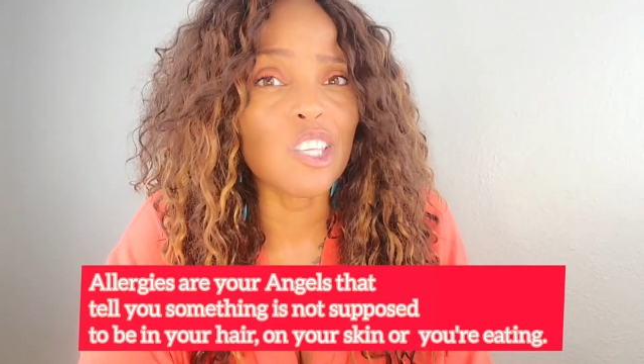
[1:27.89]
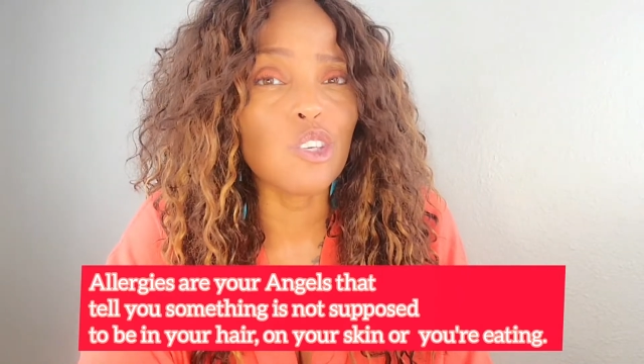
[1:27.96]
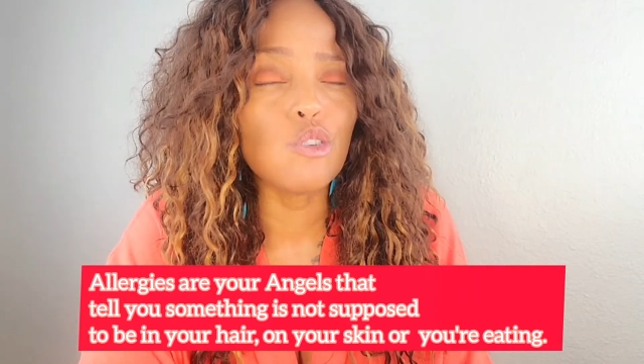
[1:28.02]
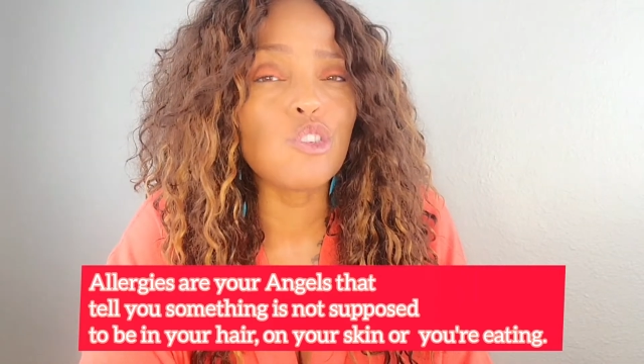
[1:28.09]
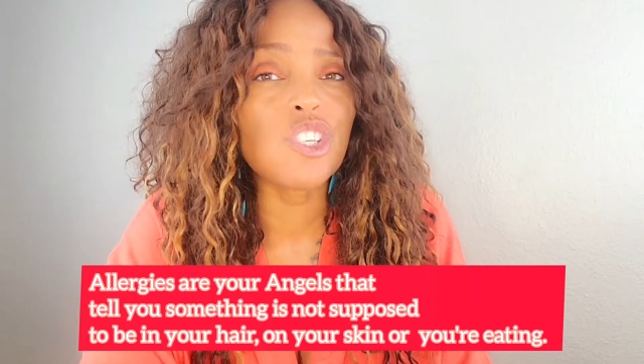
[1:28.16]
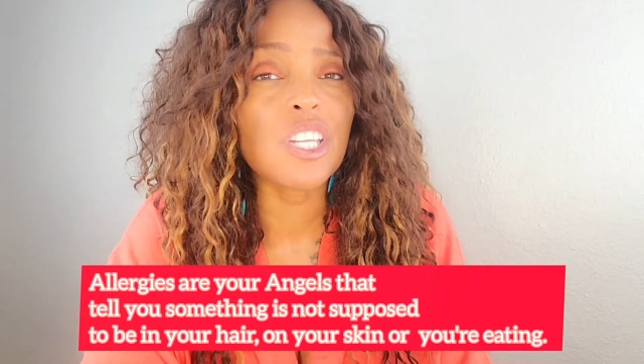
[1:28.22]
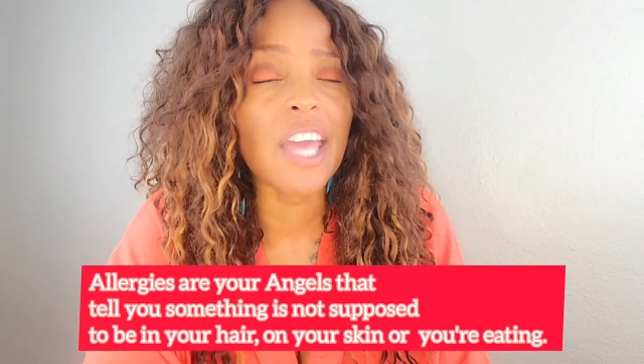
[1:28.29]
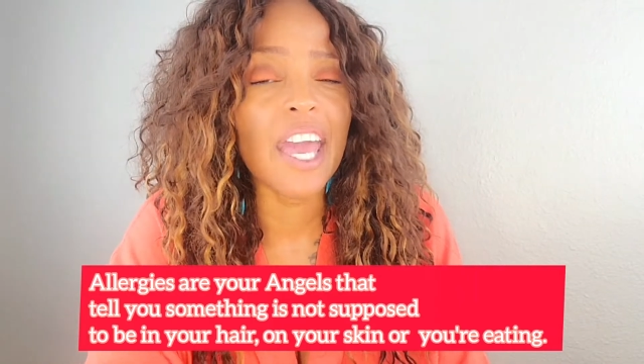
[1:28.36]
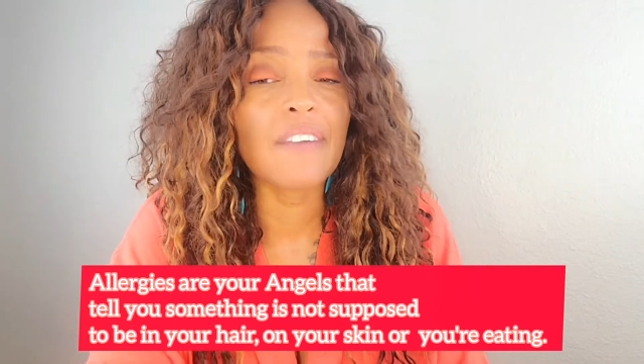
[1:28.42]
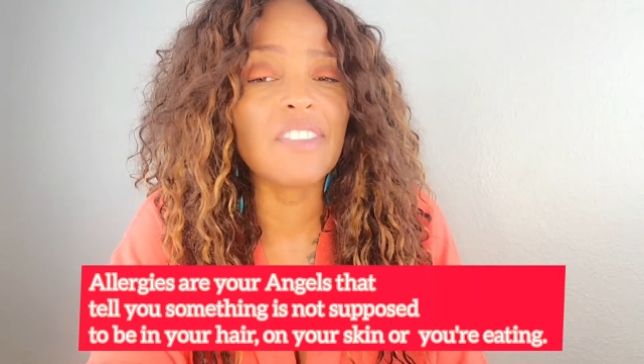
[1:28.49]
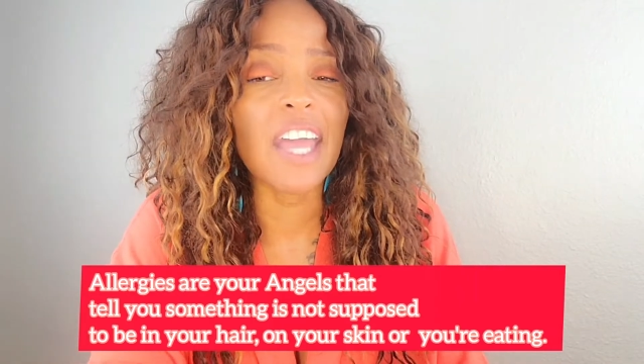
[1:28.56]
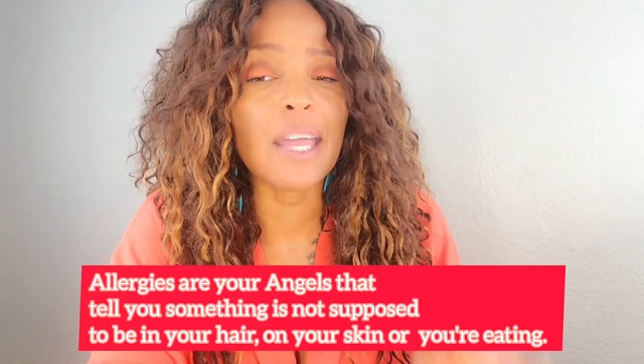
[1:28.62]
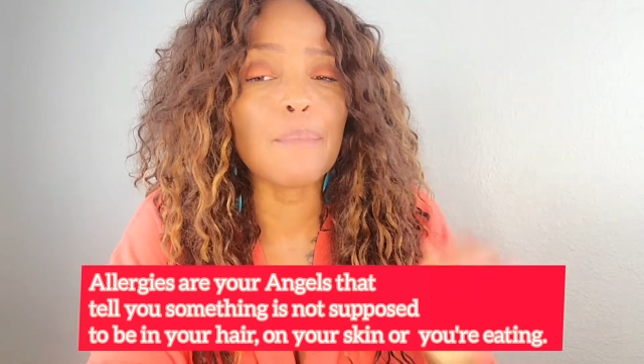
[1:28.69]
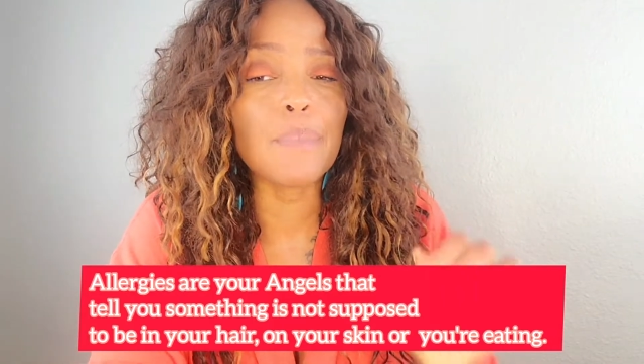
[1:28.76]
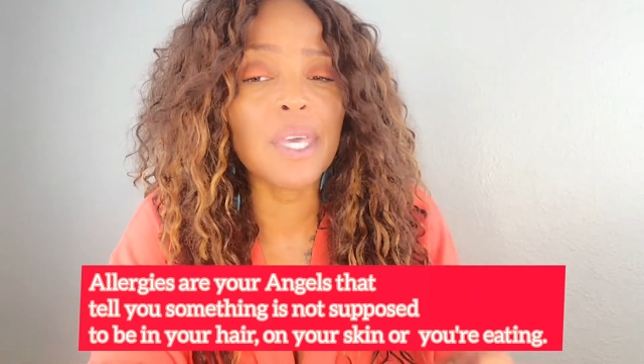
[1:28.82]
You should have,
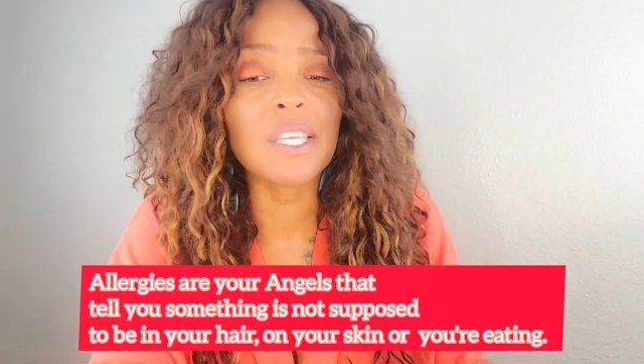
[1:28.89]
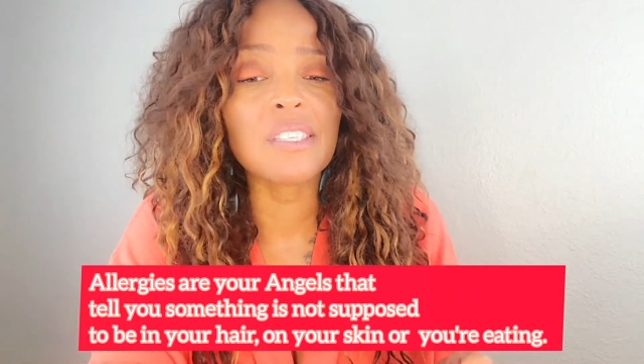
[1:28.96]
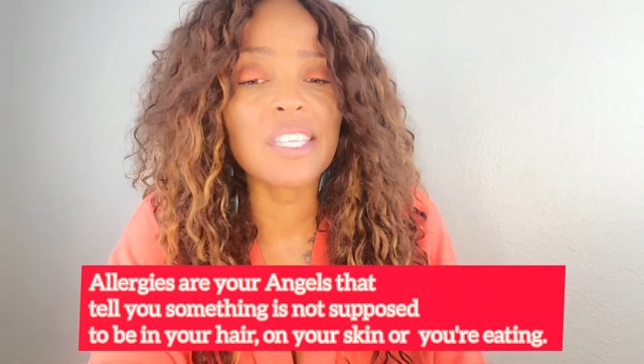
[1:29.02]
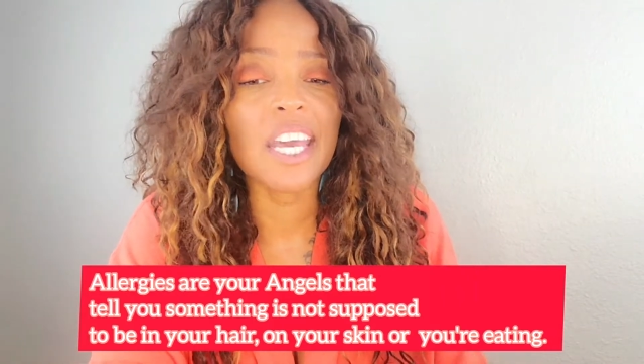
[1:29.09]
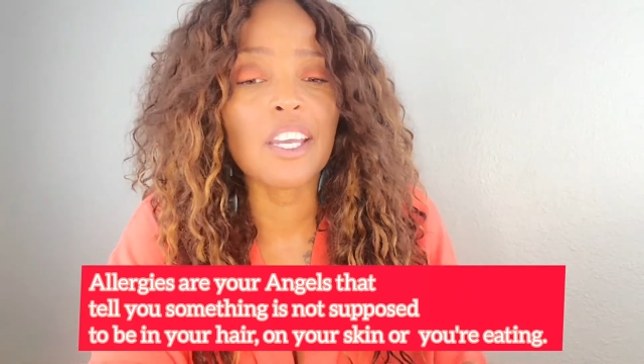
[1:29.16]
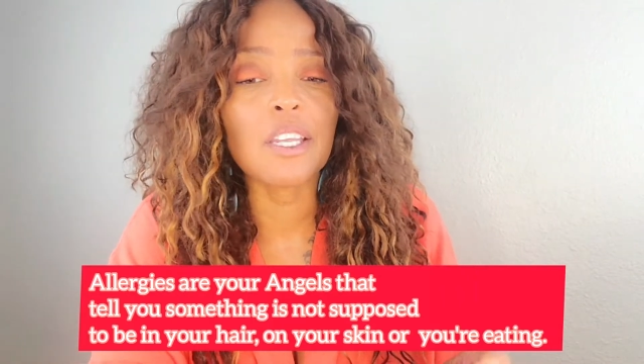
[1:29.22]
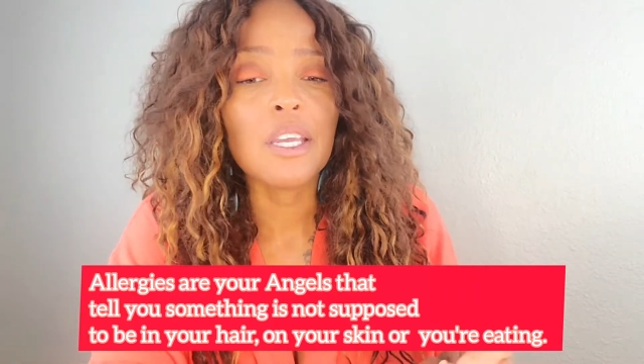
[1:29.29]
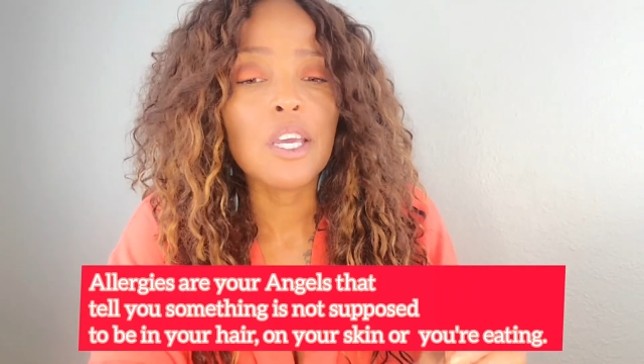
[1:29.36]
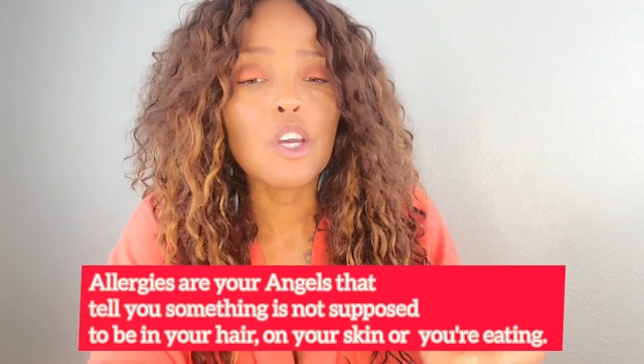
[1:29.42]
that means that